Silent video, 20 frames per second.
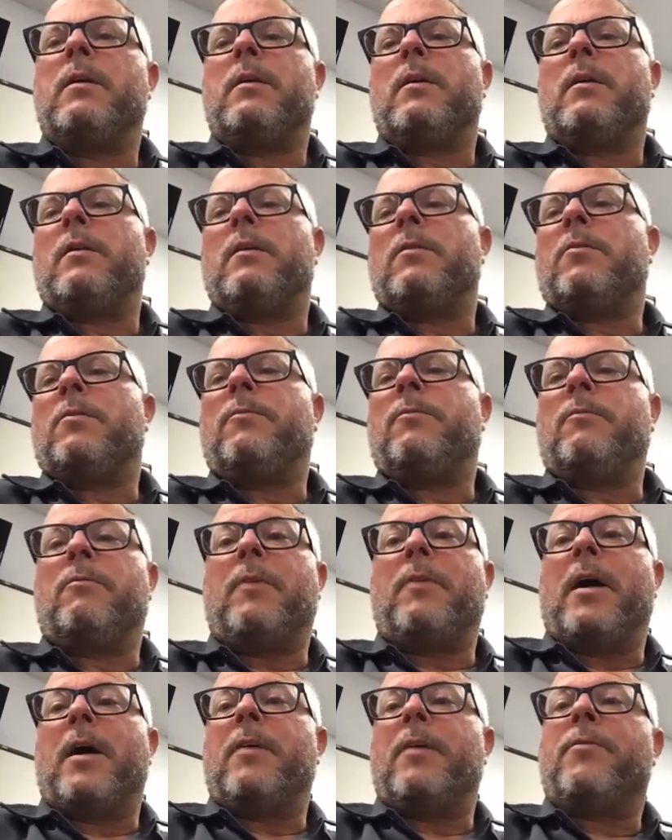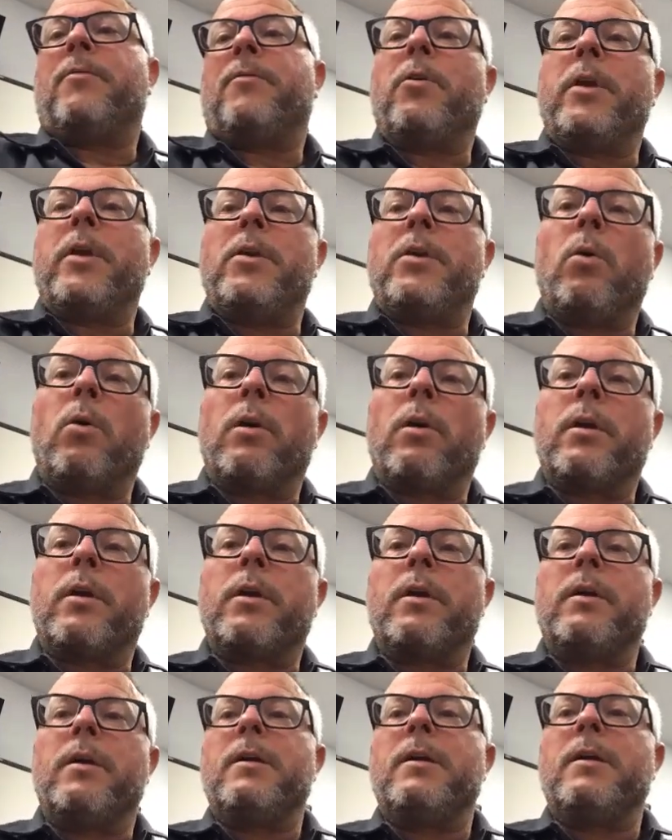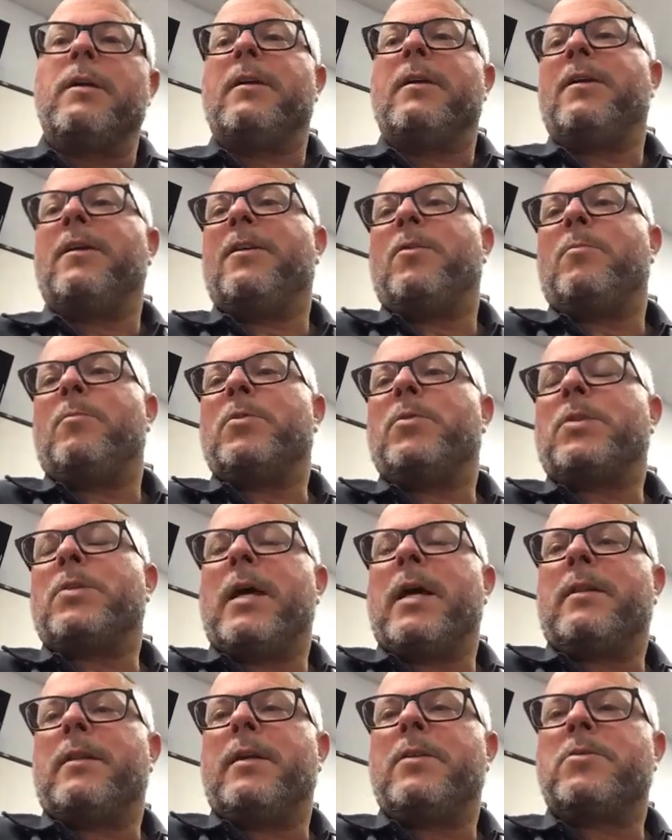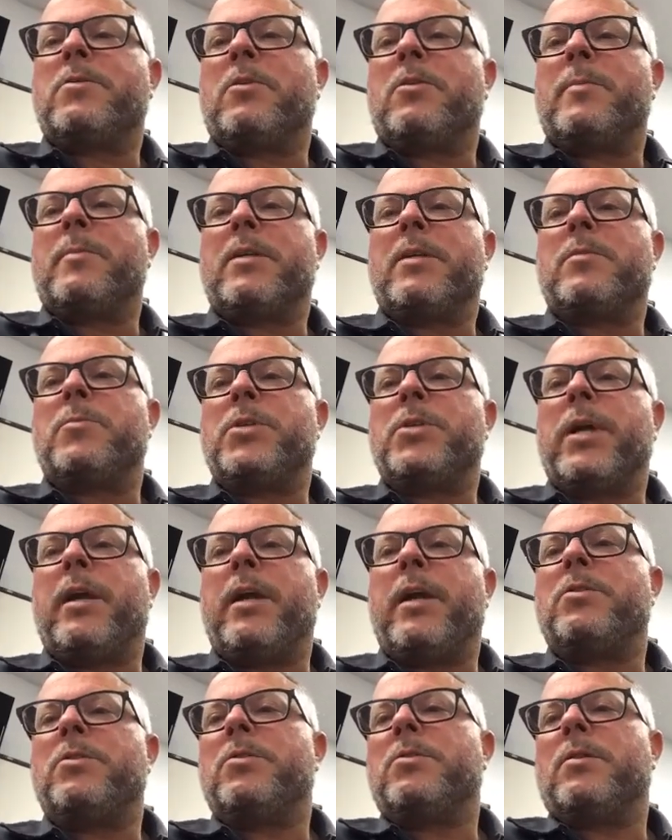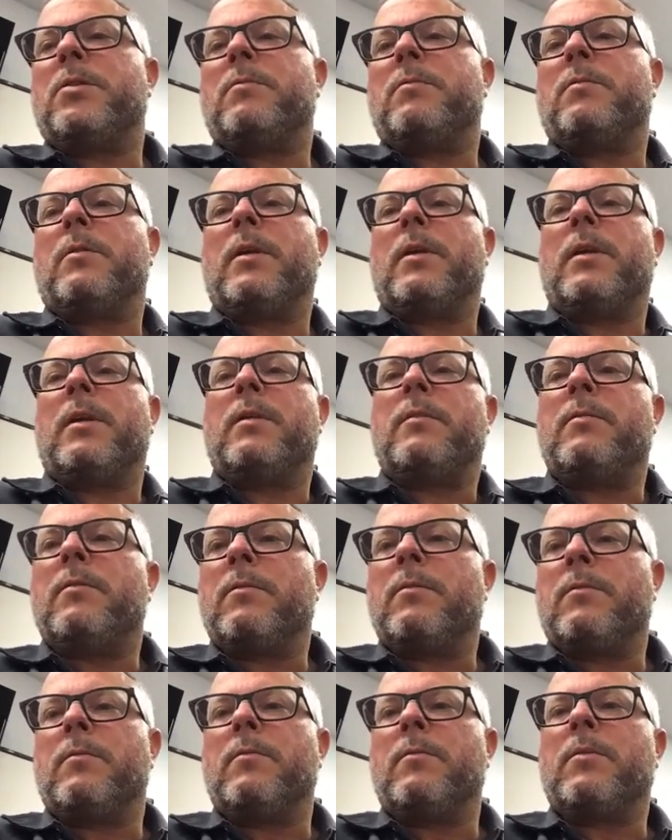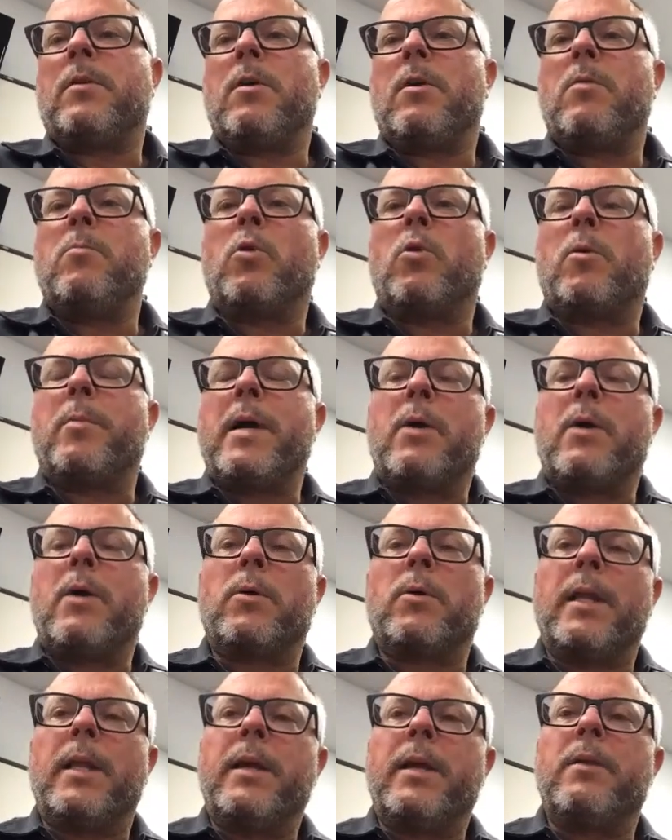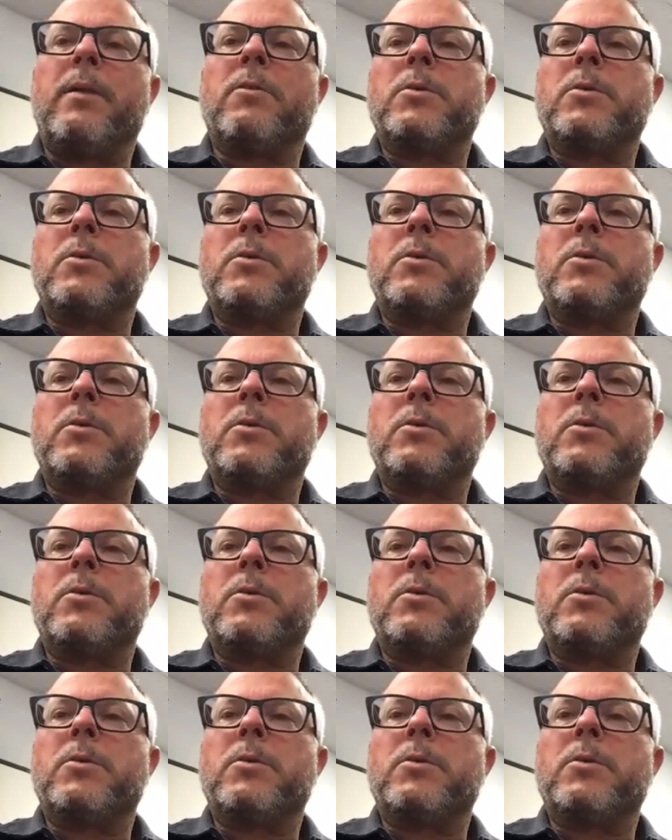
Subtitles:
530 torque, most likely he's going to make some changes and go more power later.